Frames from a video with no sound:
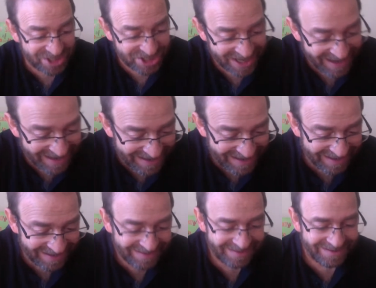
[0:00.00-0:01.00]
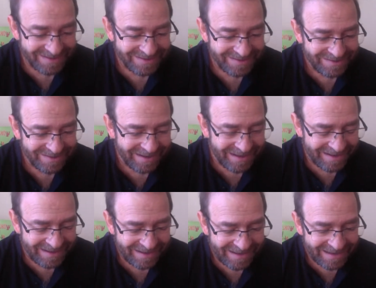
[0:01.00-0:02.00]
Shah,
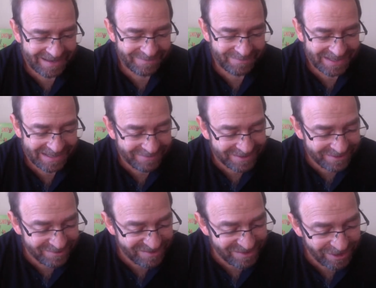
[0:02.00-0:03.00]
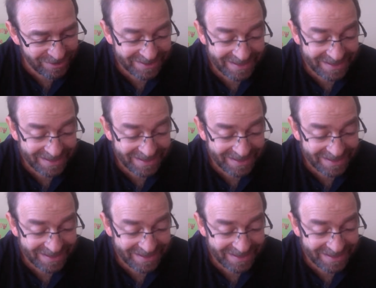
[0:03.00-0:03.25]
I am 11 years old,